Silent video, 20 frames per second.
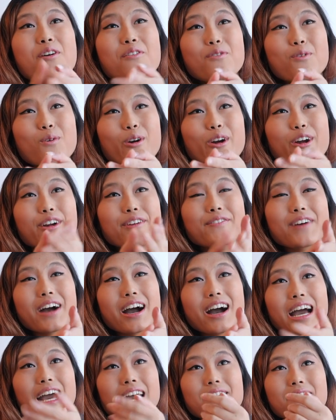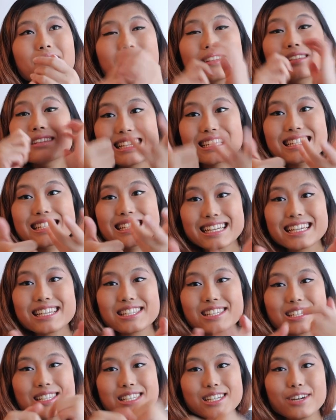four, five,
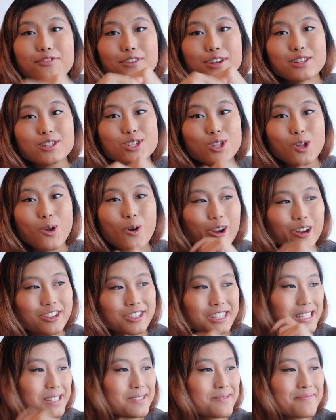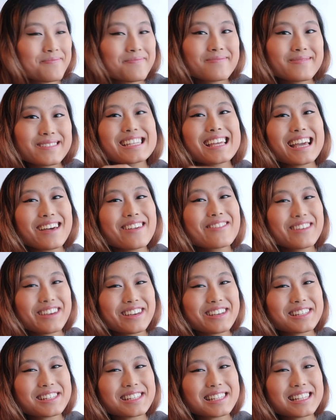six different stores to get
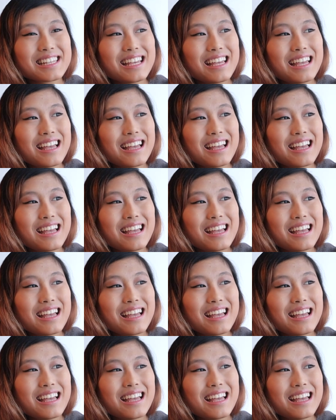this.